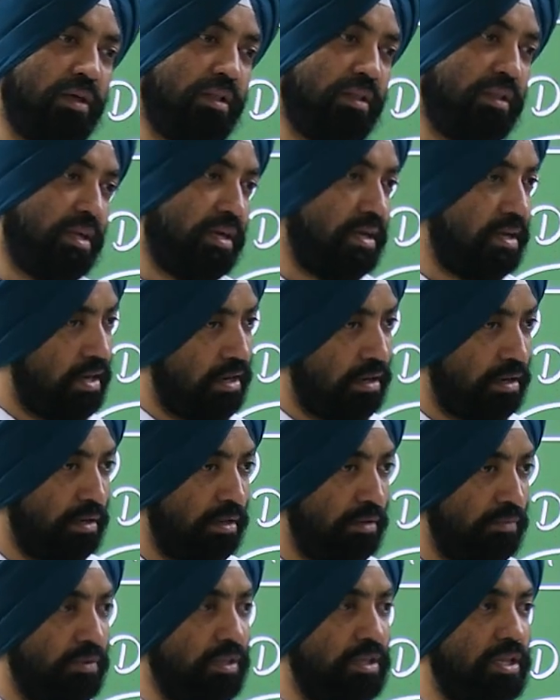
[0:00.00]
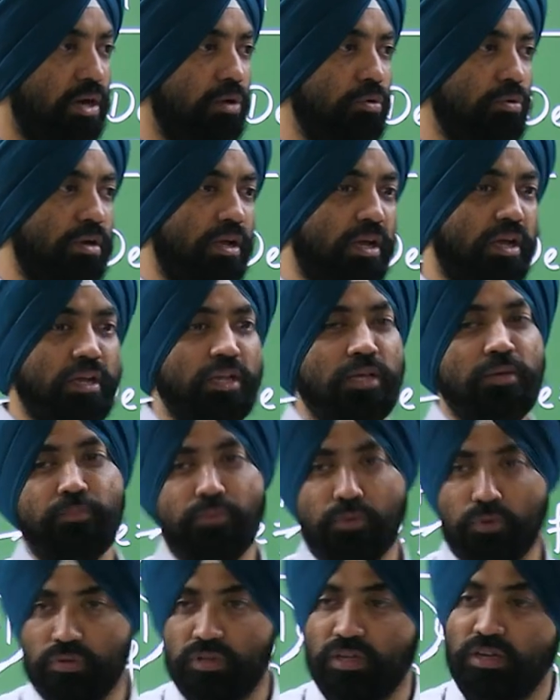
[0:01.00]
they died without any
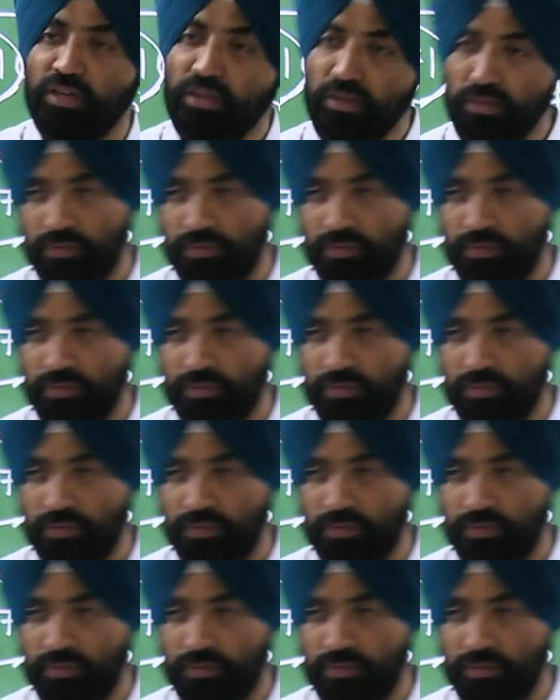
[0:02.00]
progeny